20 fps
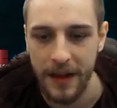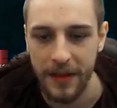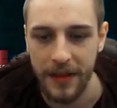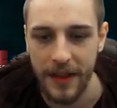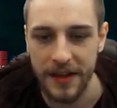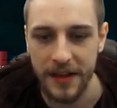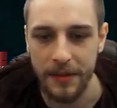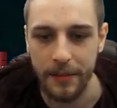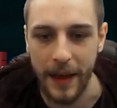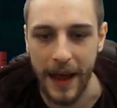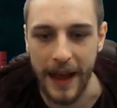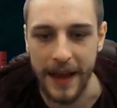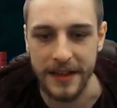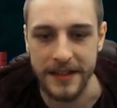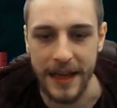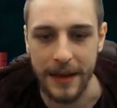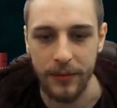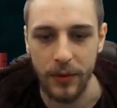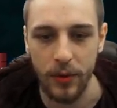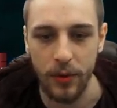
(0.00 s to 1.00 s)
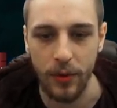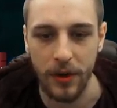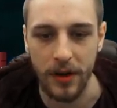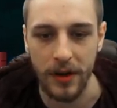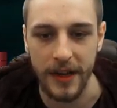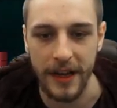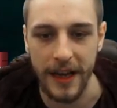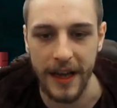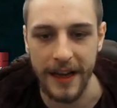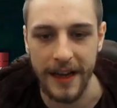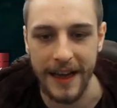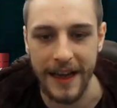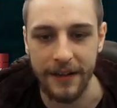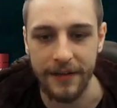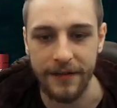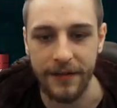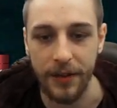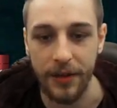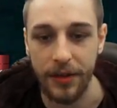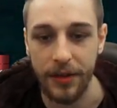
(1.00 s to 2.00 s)
Then your backstab will work and hit
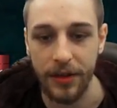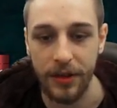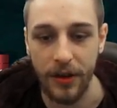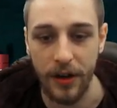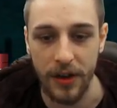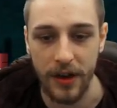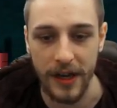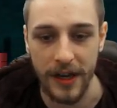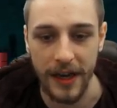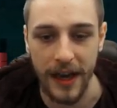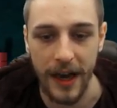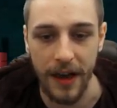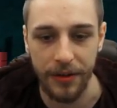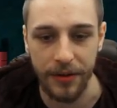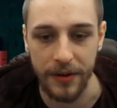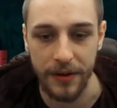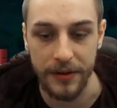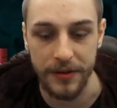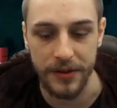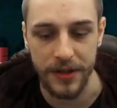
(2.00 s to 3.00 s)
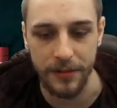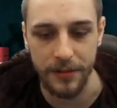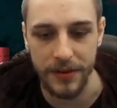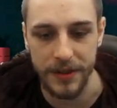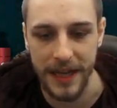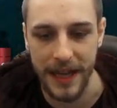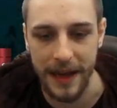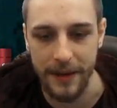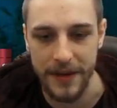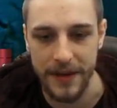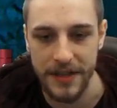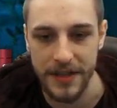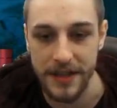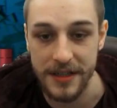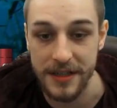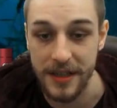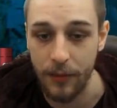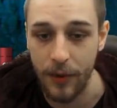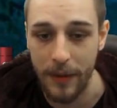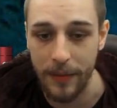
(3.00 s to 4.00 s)
for 30 uh, triple damage.
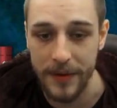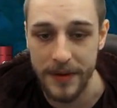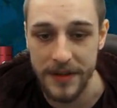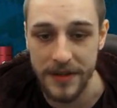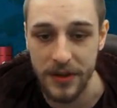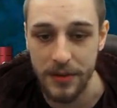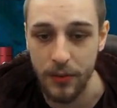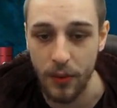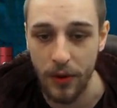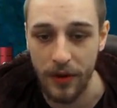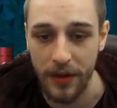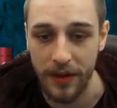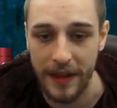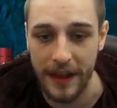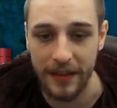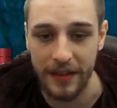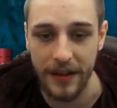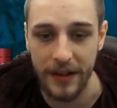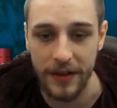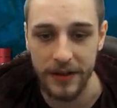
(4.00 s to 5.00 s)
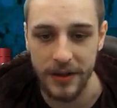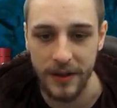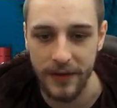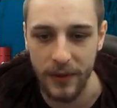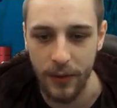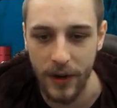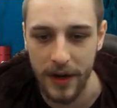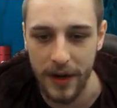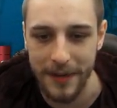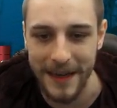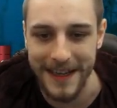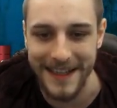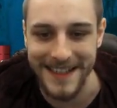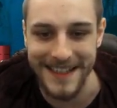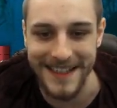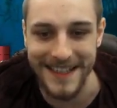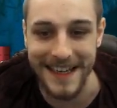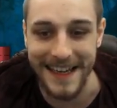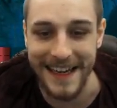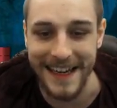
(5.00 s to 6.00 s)
Some weapons do more than that though, so if you want to be a
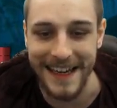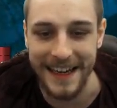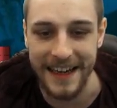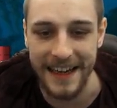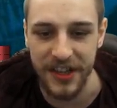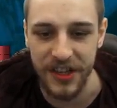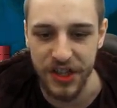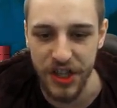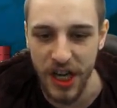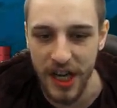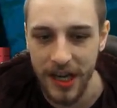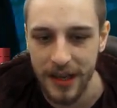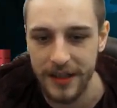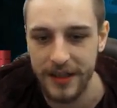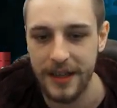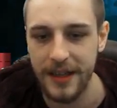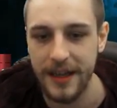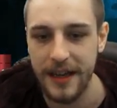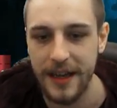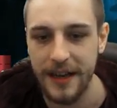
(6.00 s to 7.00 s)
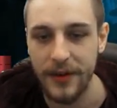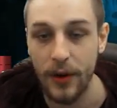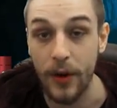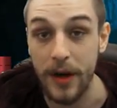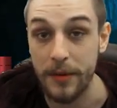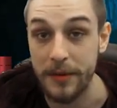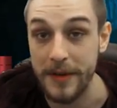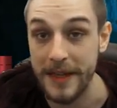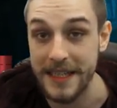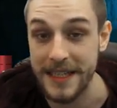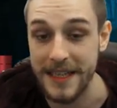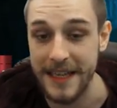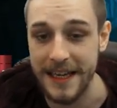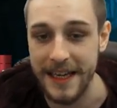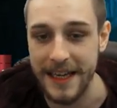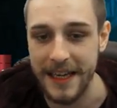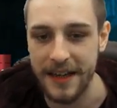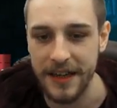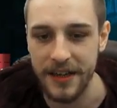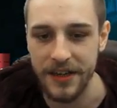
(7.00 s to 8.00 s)
sneaky ninja, if you want to be a
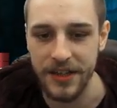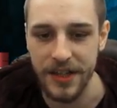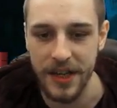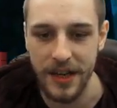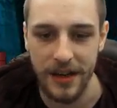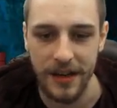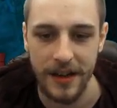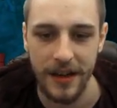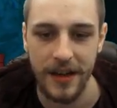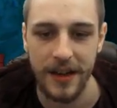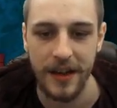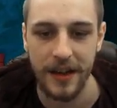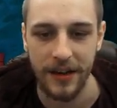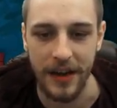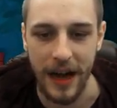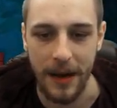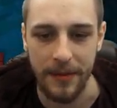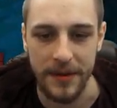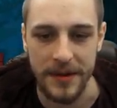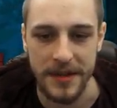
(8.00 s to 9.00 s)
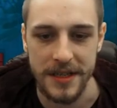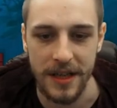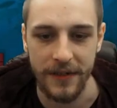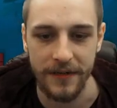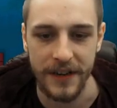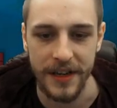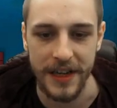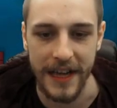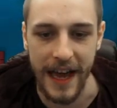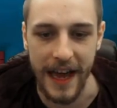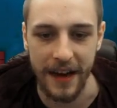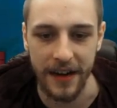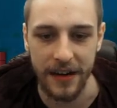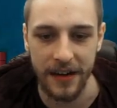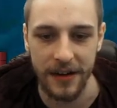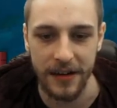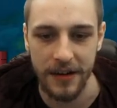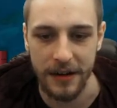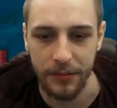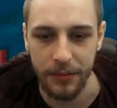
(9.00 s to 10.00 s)
sneaky ninja, grab yourself a
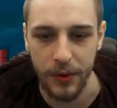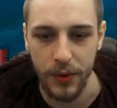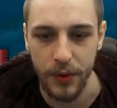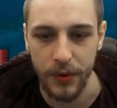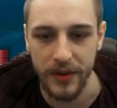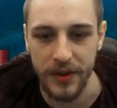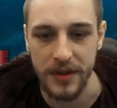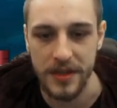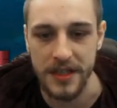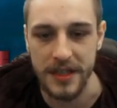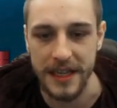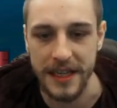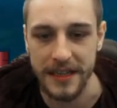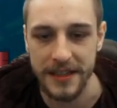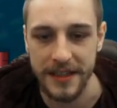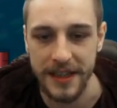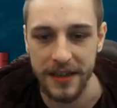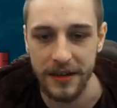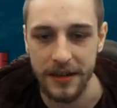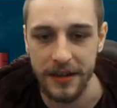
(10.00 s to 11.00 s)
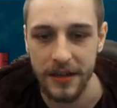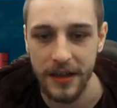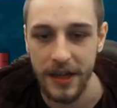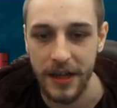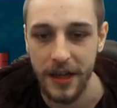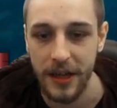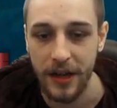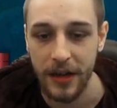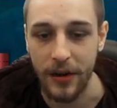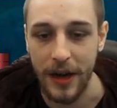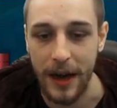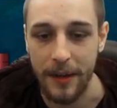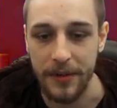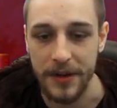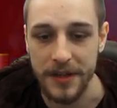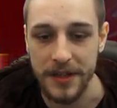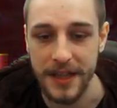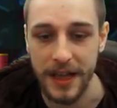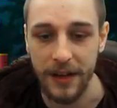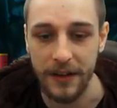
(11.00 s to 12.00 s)
dagger, improve your sneak skill, grab
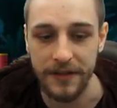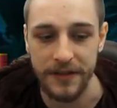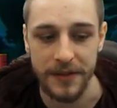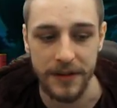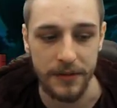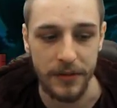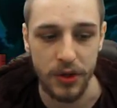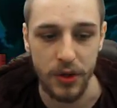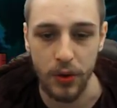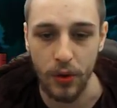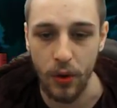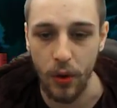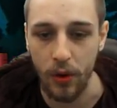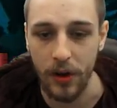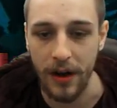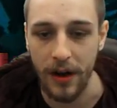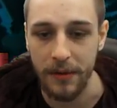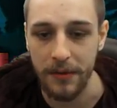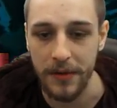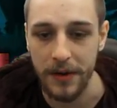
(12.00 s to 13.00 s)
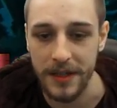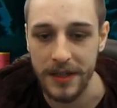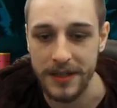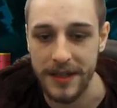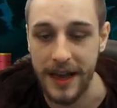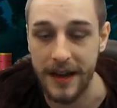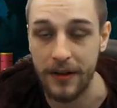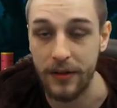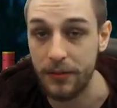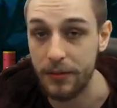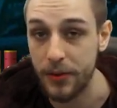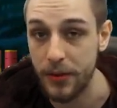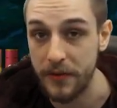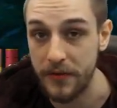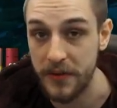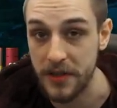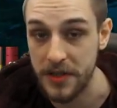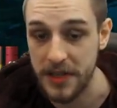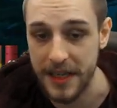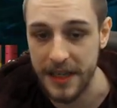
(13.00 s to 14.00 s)
yourself some troll armor, because that'll improve
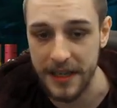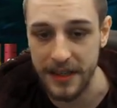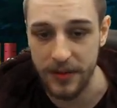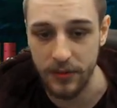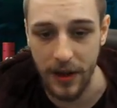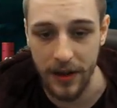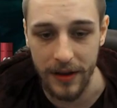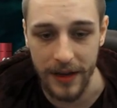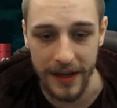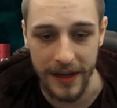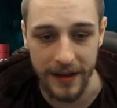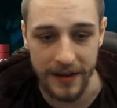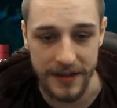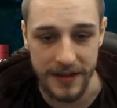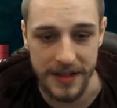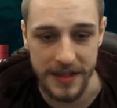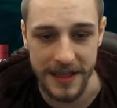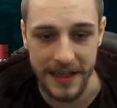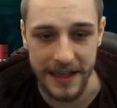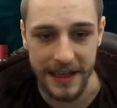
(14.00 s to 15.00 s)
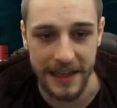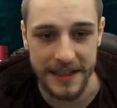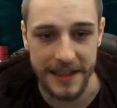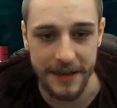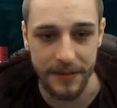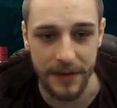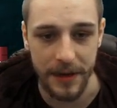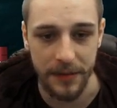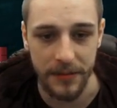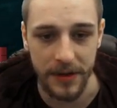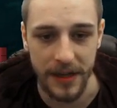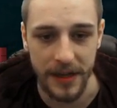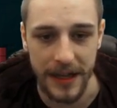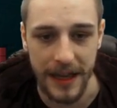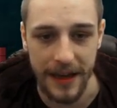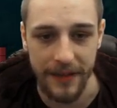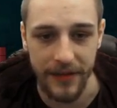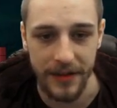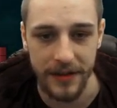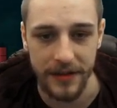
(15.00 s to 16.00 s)
your sneak as well. Here's a sneaky tip number
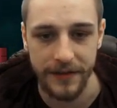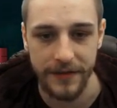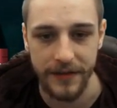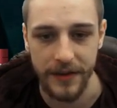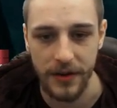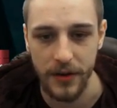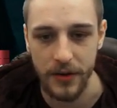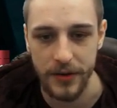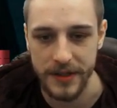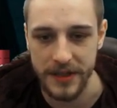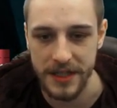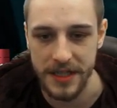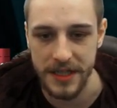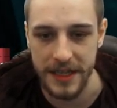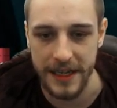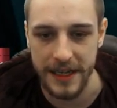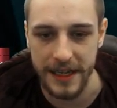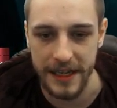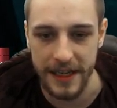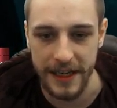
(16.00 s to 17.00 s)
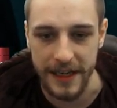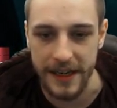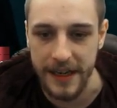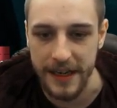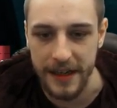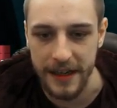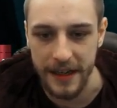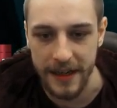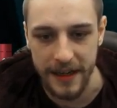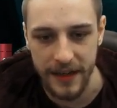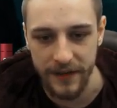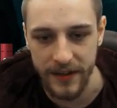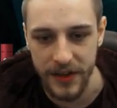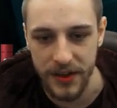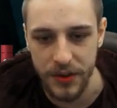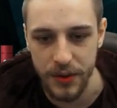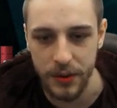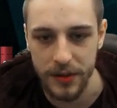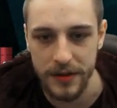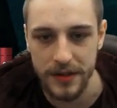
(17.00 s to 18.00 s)
11 for those sneaky deaky
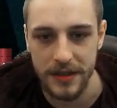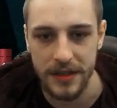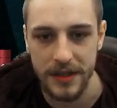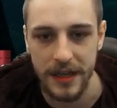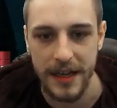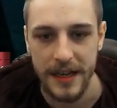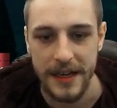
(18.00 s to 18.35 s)
individuals.